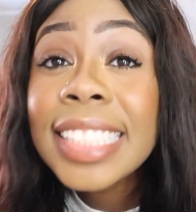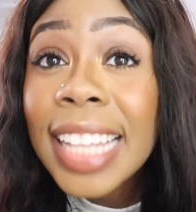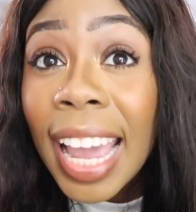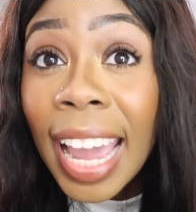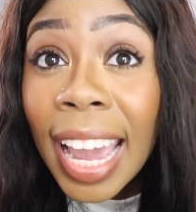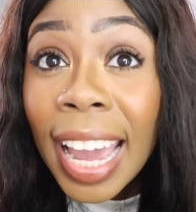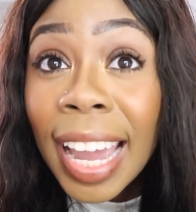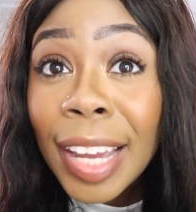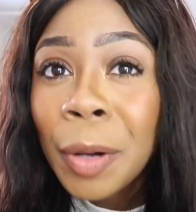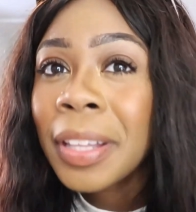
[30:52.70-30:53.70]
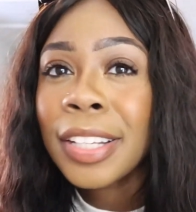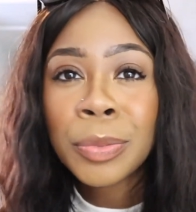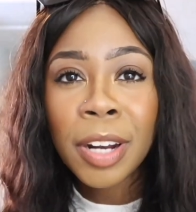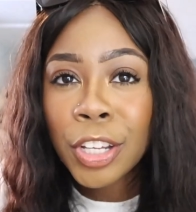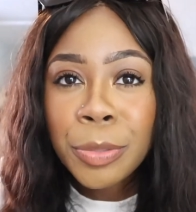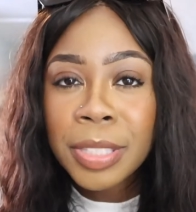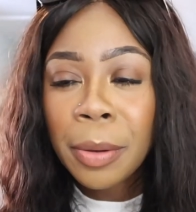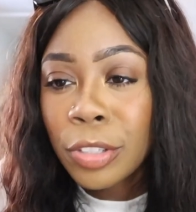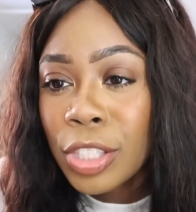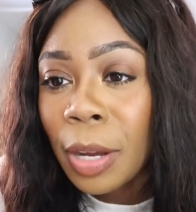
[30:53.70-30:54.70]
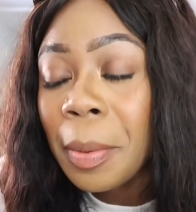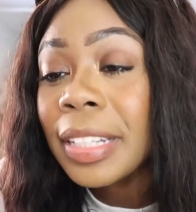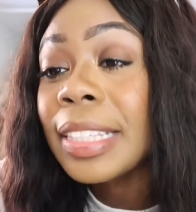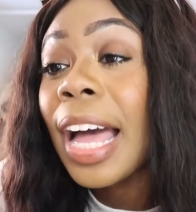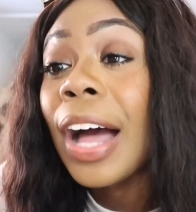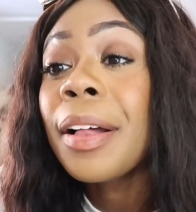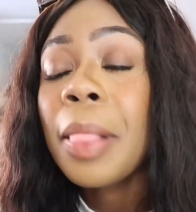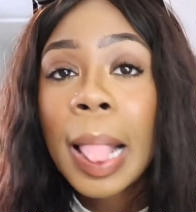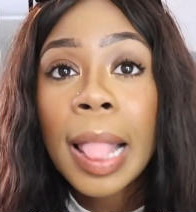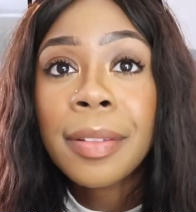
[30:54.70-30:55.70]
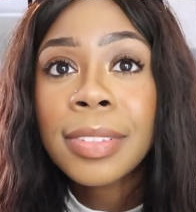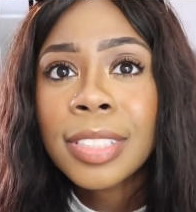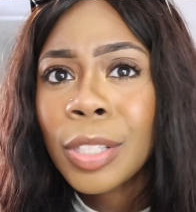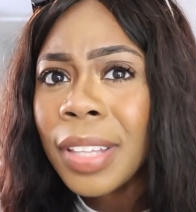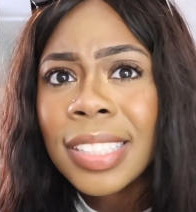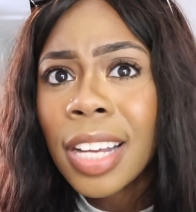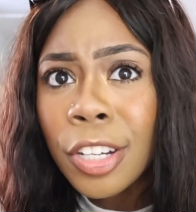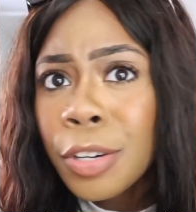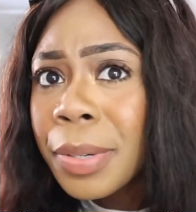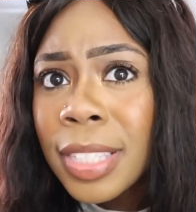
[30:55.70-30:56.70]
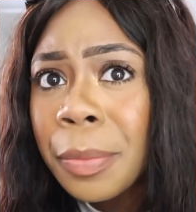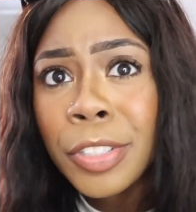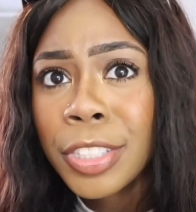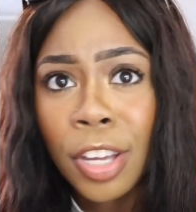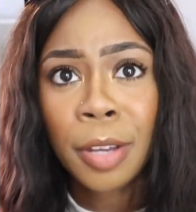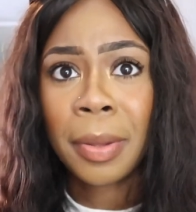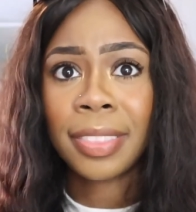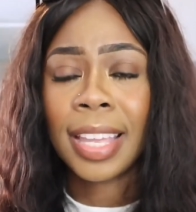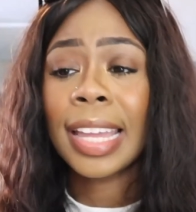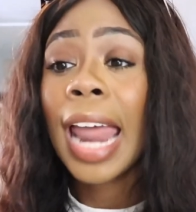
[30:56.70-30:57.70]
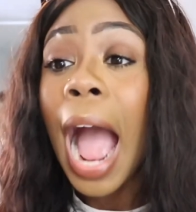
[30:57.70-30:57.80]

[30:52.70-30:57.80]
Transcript: Dang. Okay, that's 100% what she's talking about. That. Ugh. So that's 100% what she's talking about then.